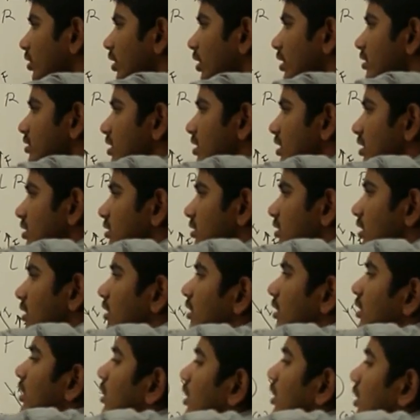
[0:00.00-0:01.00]
you can say
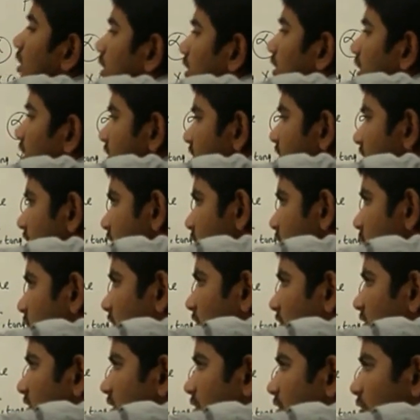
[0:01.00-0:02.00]
the distance
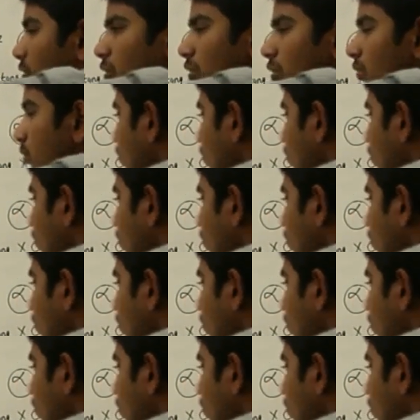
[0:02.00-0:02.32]
between the two